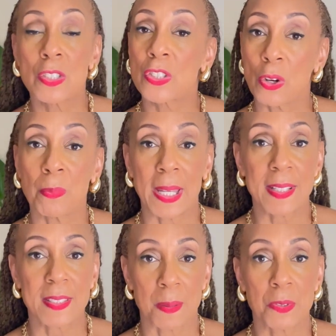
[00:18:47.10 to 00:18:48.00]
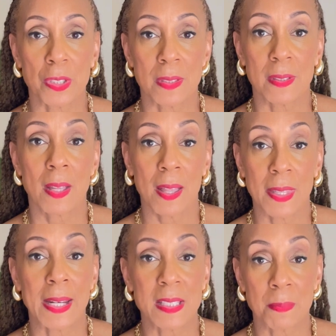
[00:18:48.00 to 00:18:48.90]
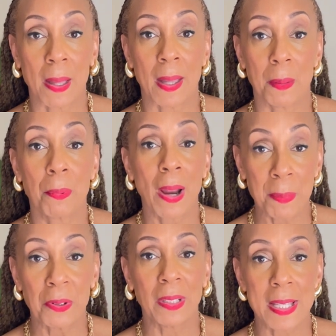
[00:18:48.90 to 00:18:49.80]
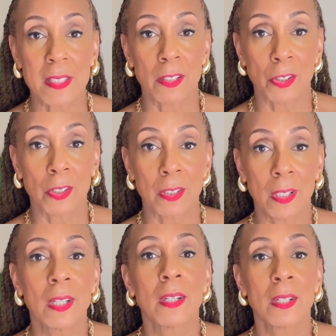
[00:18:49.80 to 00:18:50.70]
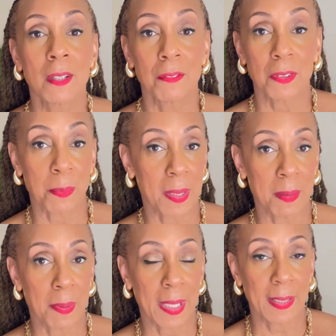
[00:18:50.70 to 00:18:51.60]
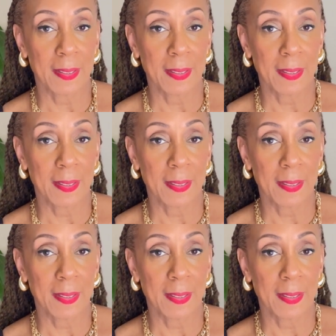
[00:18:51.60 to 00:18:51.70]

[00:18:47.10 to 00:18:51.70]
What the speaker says: Don't make assumptions. That is my primary lesson learned for the month of May.